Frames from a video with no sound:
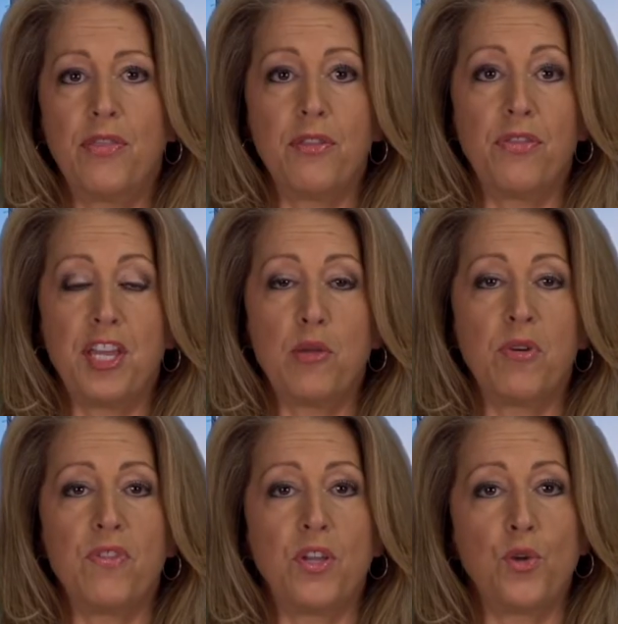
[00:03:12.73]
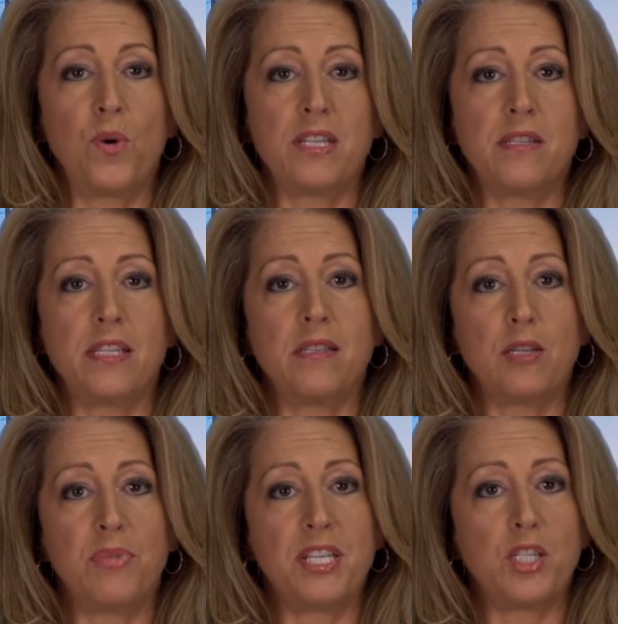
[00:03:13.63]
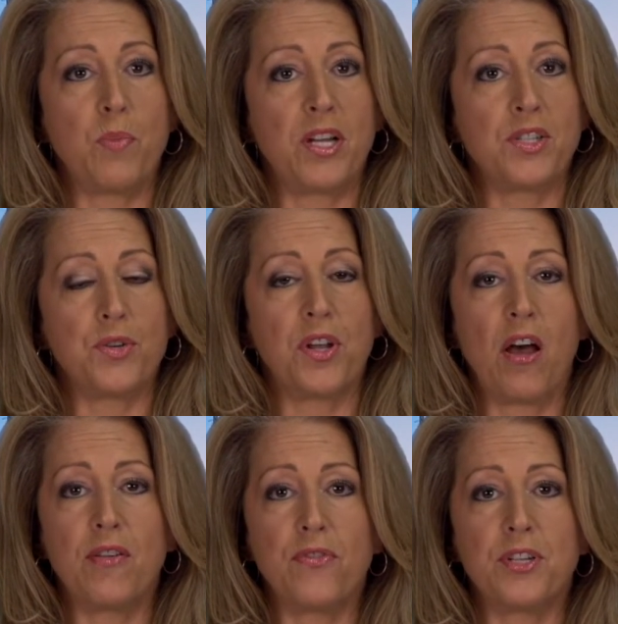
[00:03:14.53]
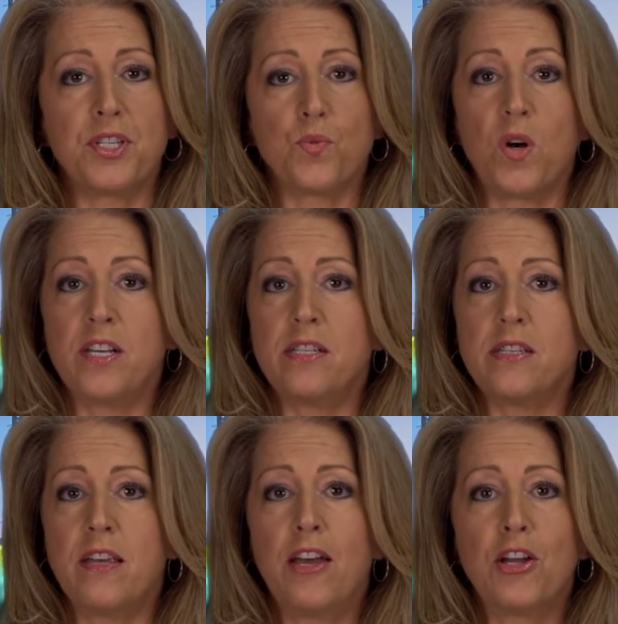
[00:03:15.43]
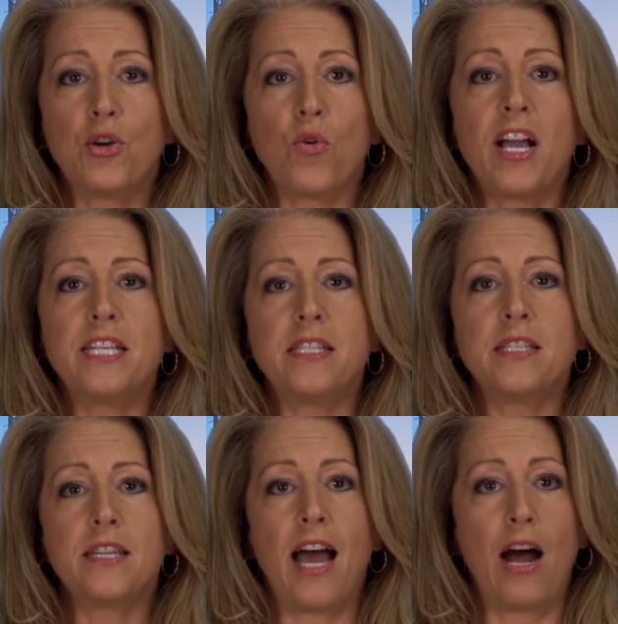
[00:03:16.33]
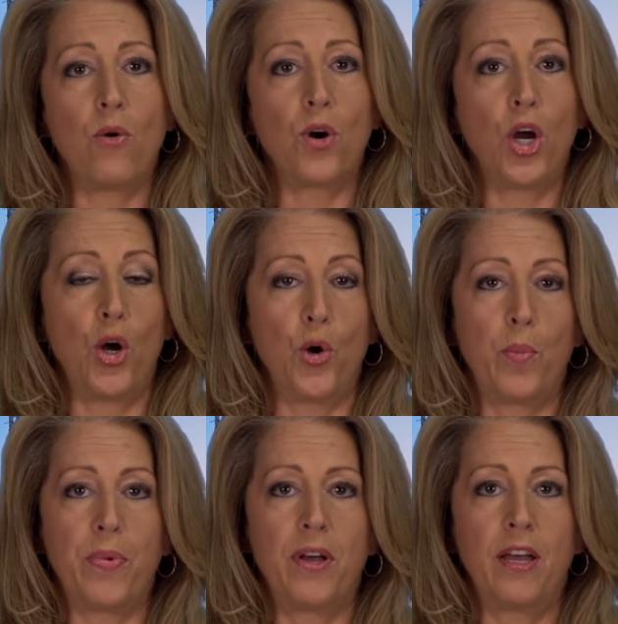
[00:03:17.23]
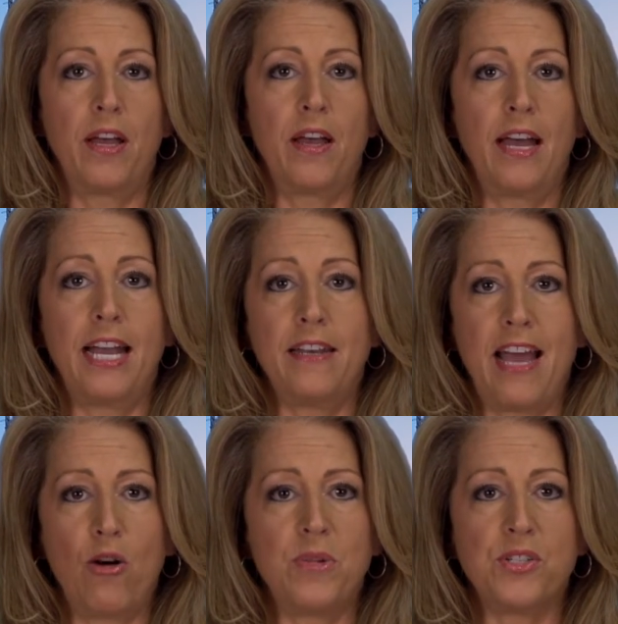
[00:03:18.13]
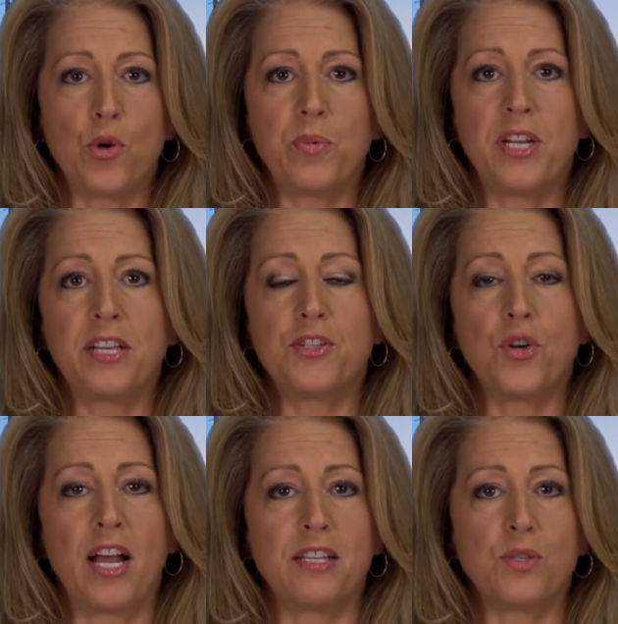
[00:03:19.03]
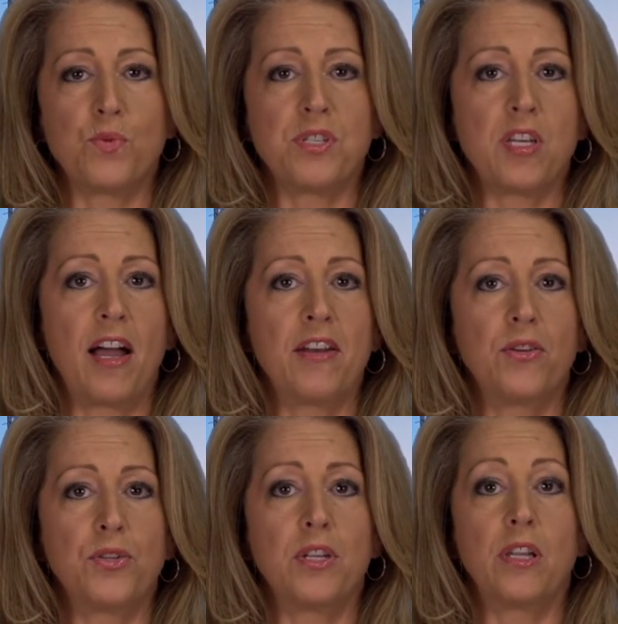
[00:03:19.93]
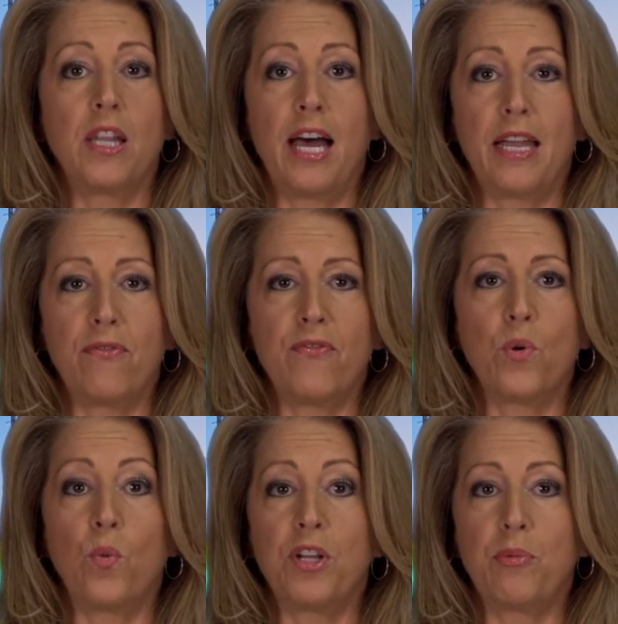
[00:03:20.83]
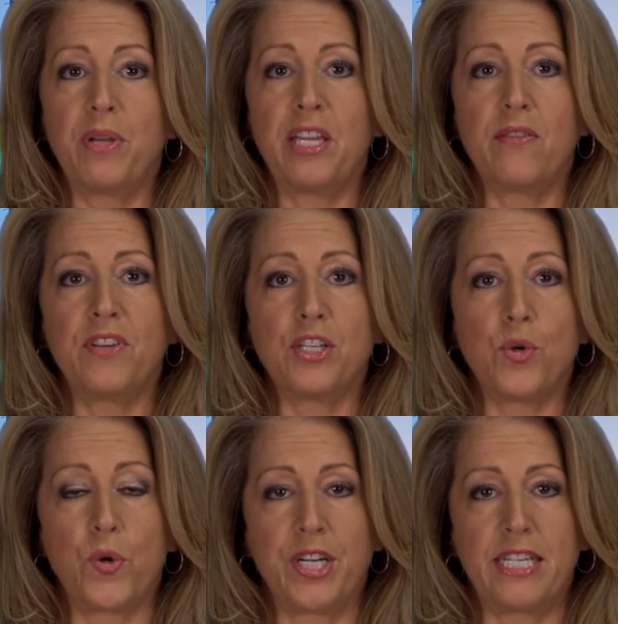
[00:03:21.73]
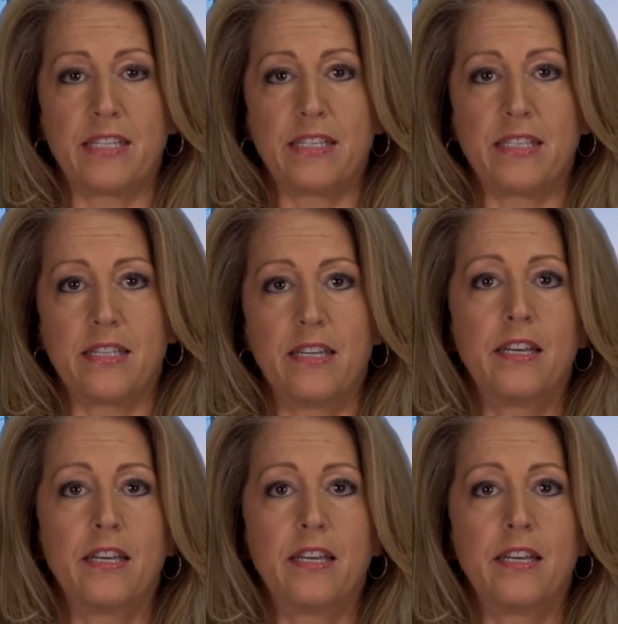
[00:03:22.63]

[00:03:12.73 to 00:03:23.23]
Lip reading: The theme of the USCCB-sponsored conference was Christ, Our Hope, and Nauman's opening address was titled, Life Will Be Victorious.